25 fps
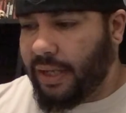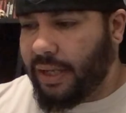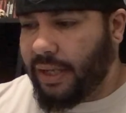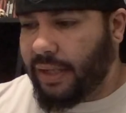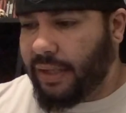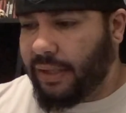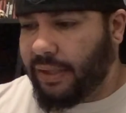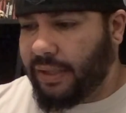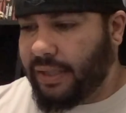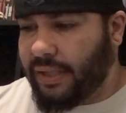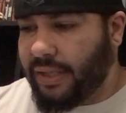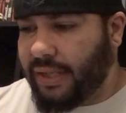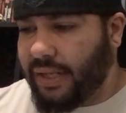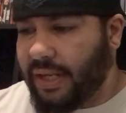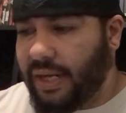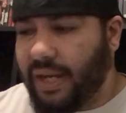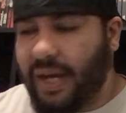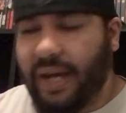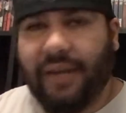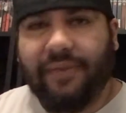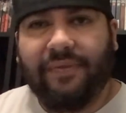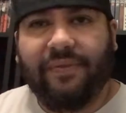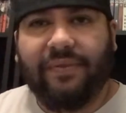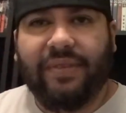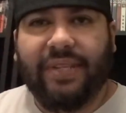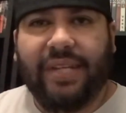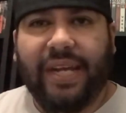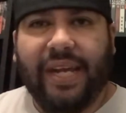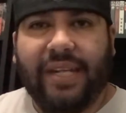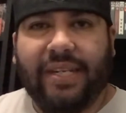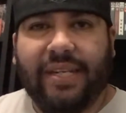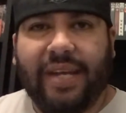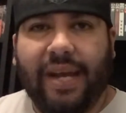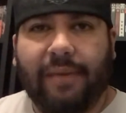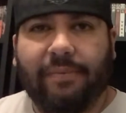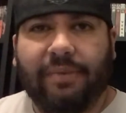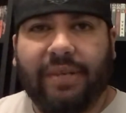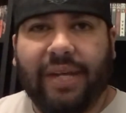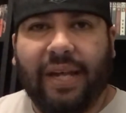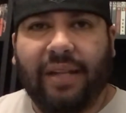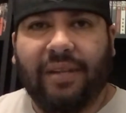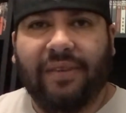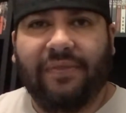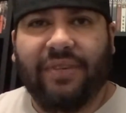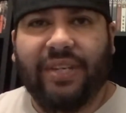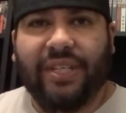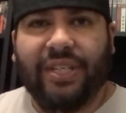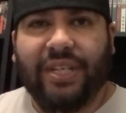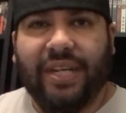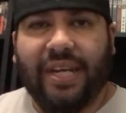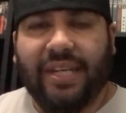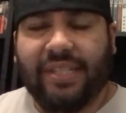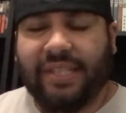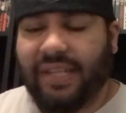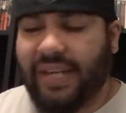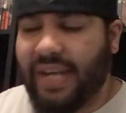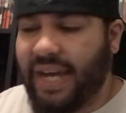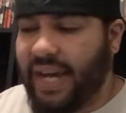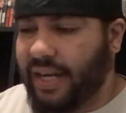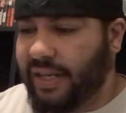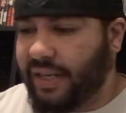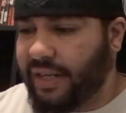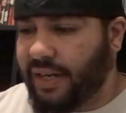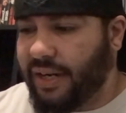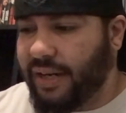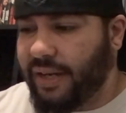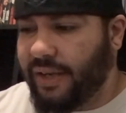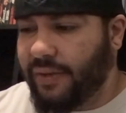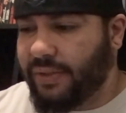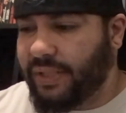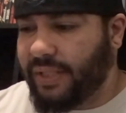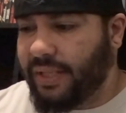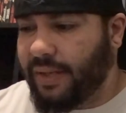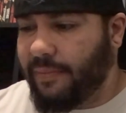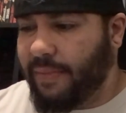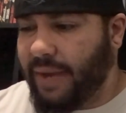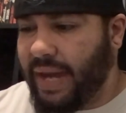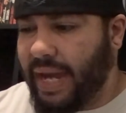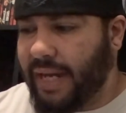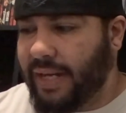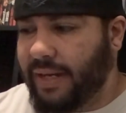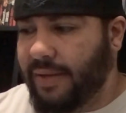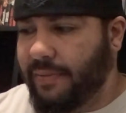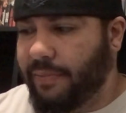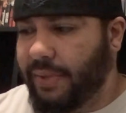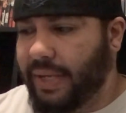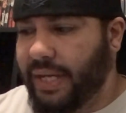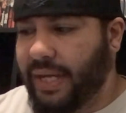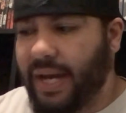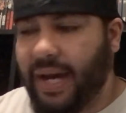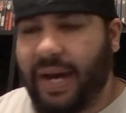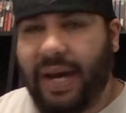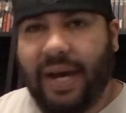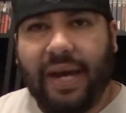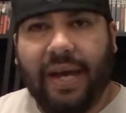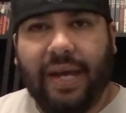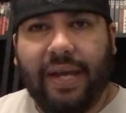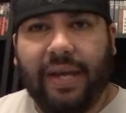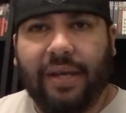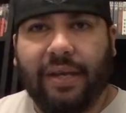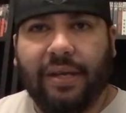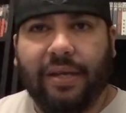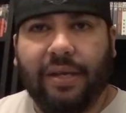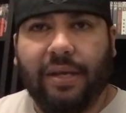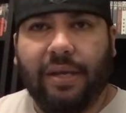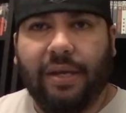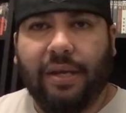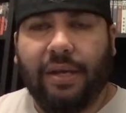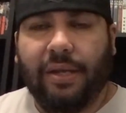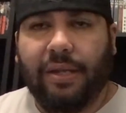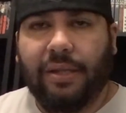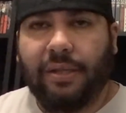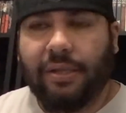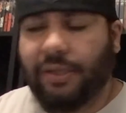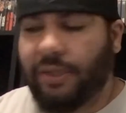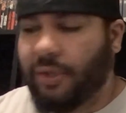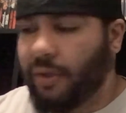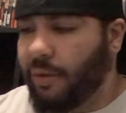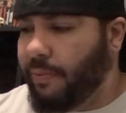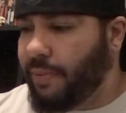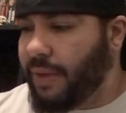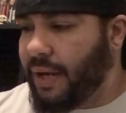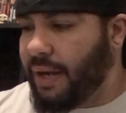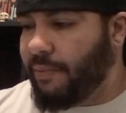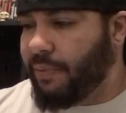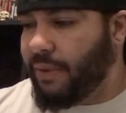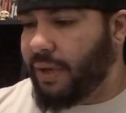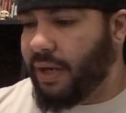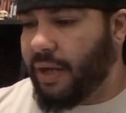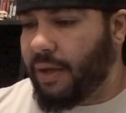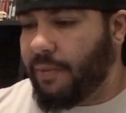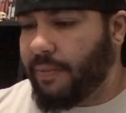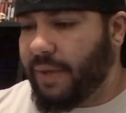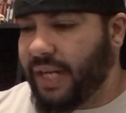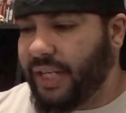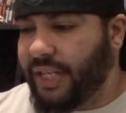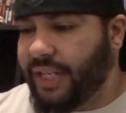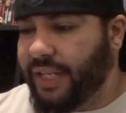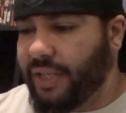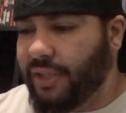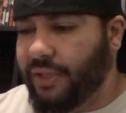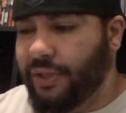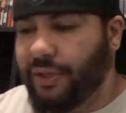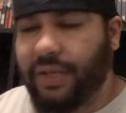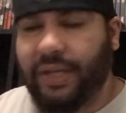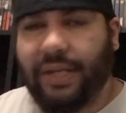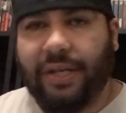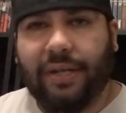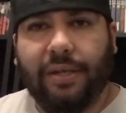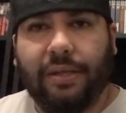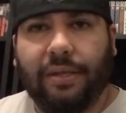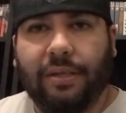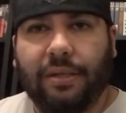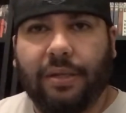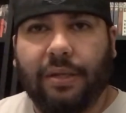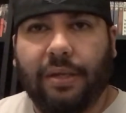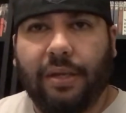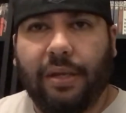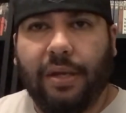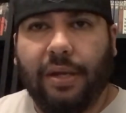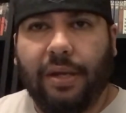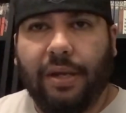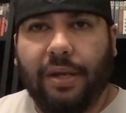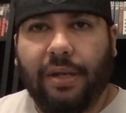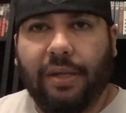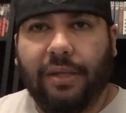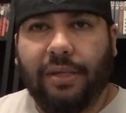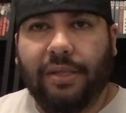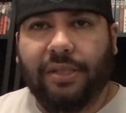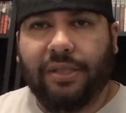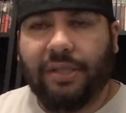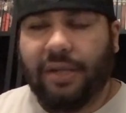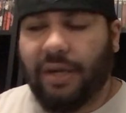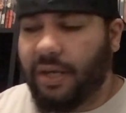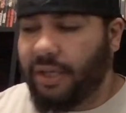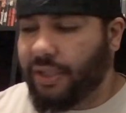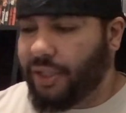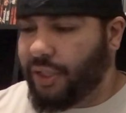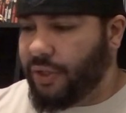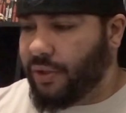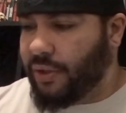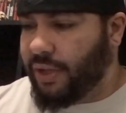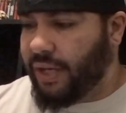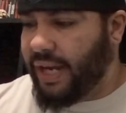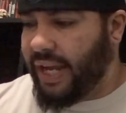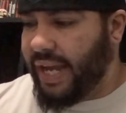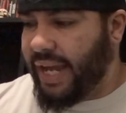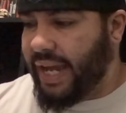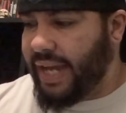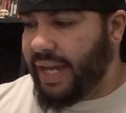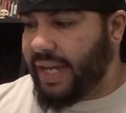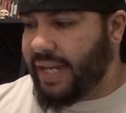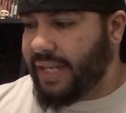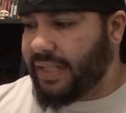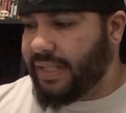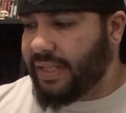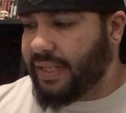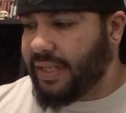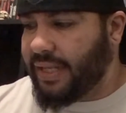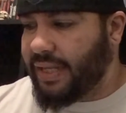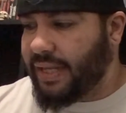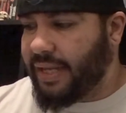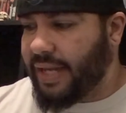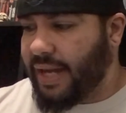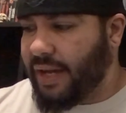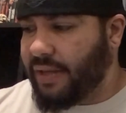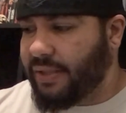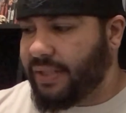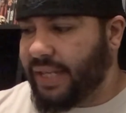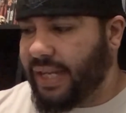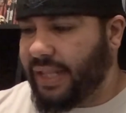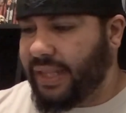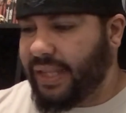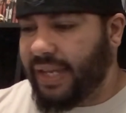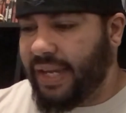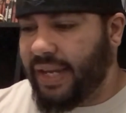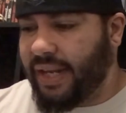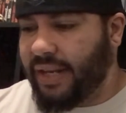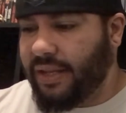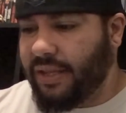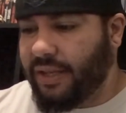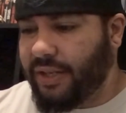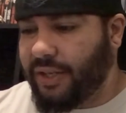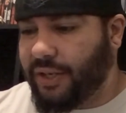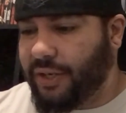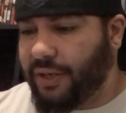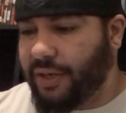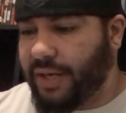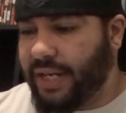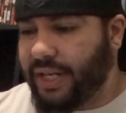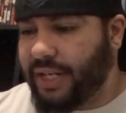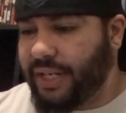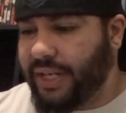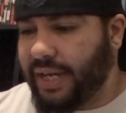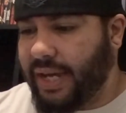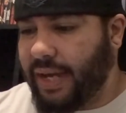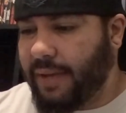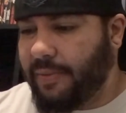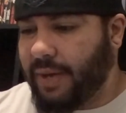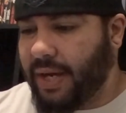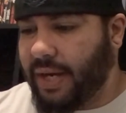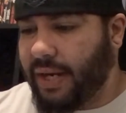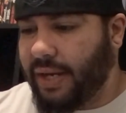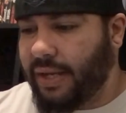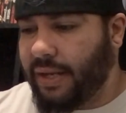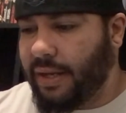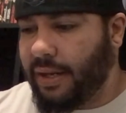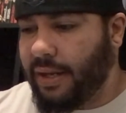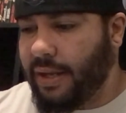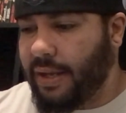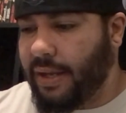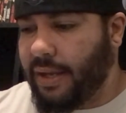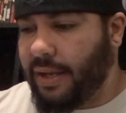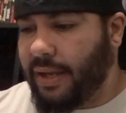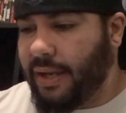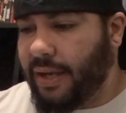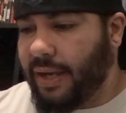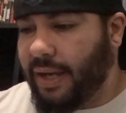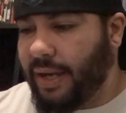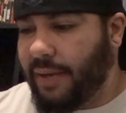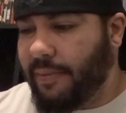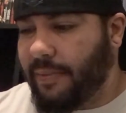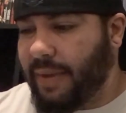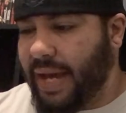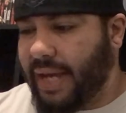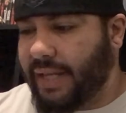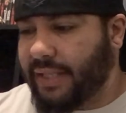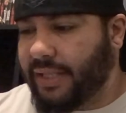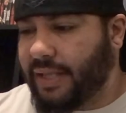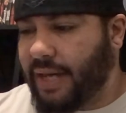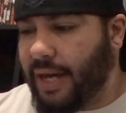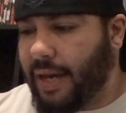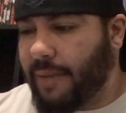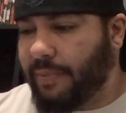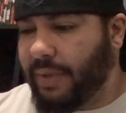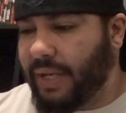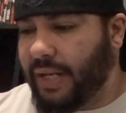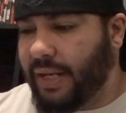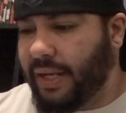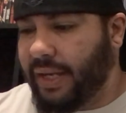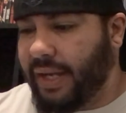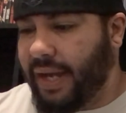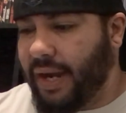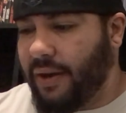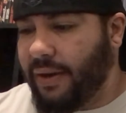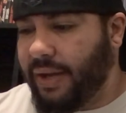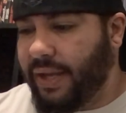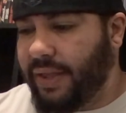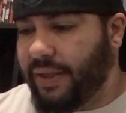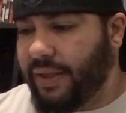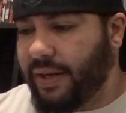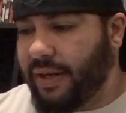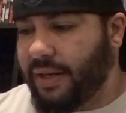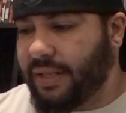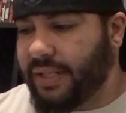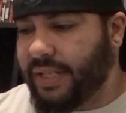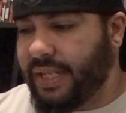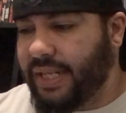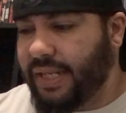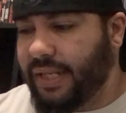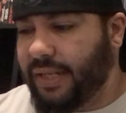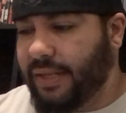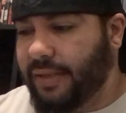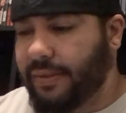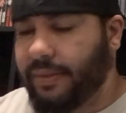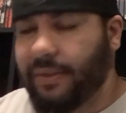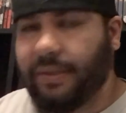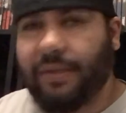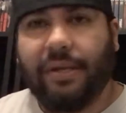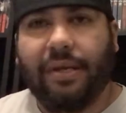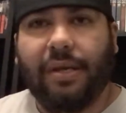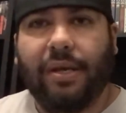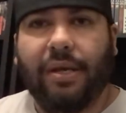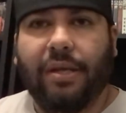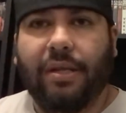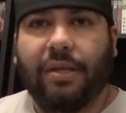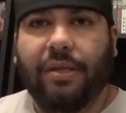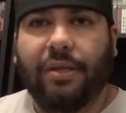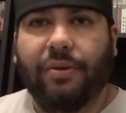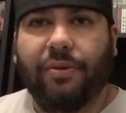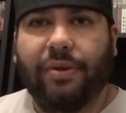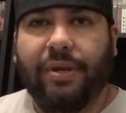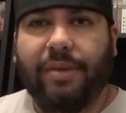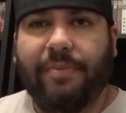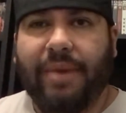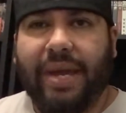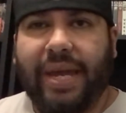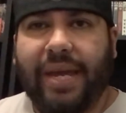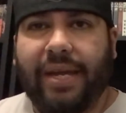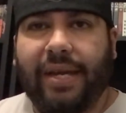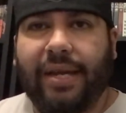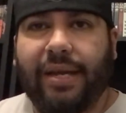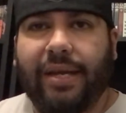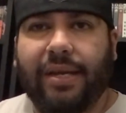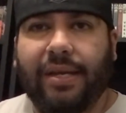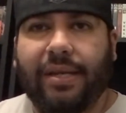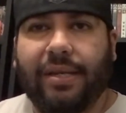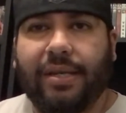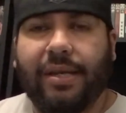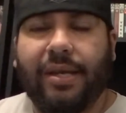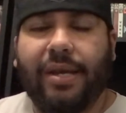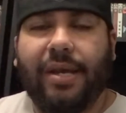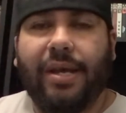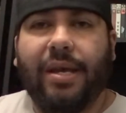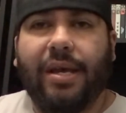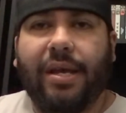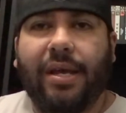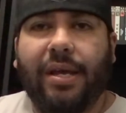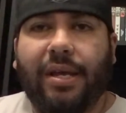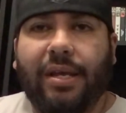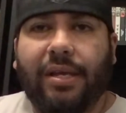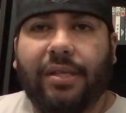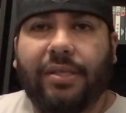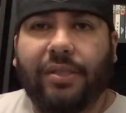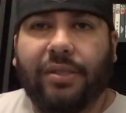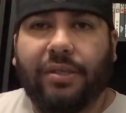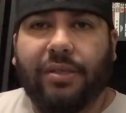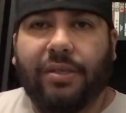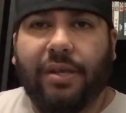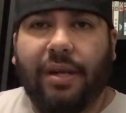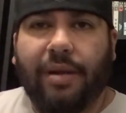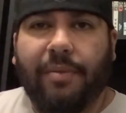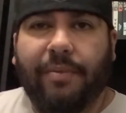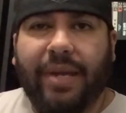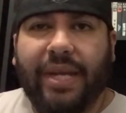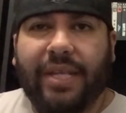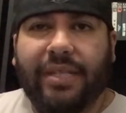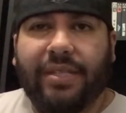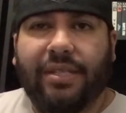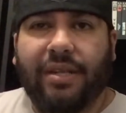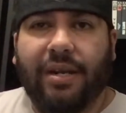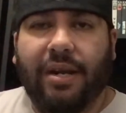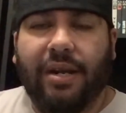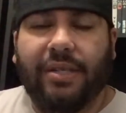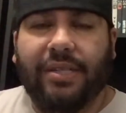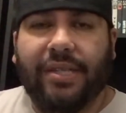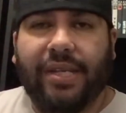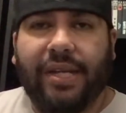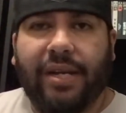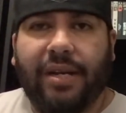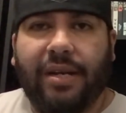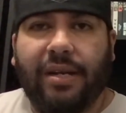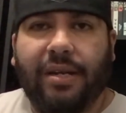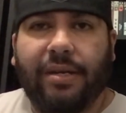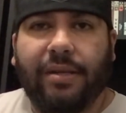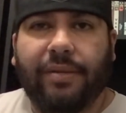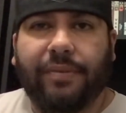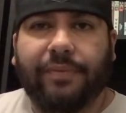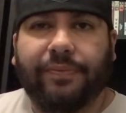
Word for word: uh, did a lot of daytime television as an actor. He was in Magnum PI, soap opera All My Children. Stars Jordan Hayes, House at the End of the Street she came out in and Max Topplin, Carrie 13, the remake. So those are our main stars here.